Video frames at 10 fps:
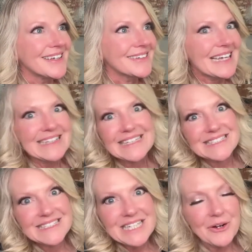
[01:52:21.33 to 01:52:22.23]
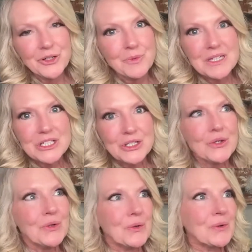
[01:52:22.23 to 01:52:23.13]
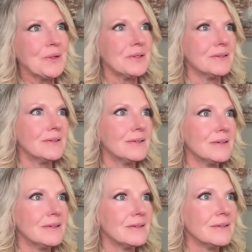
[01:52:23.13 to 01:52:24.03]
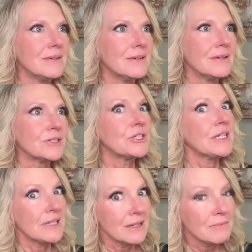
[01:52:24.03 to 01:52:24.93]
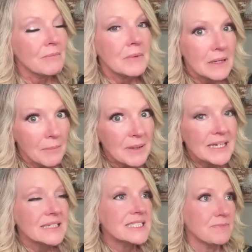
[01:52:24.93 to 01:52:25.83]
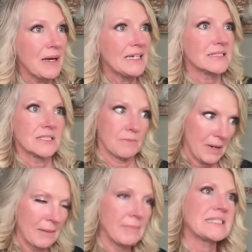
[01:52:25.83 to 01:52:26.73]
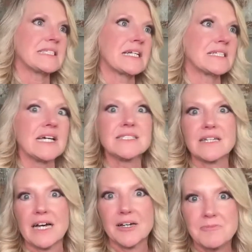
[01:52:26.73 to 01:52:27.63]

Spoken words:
Like, they just tell you what to do. You needed a big expense. Bought my son a Tesla.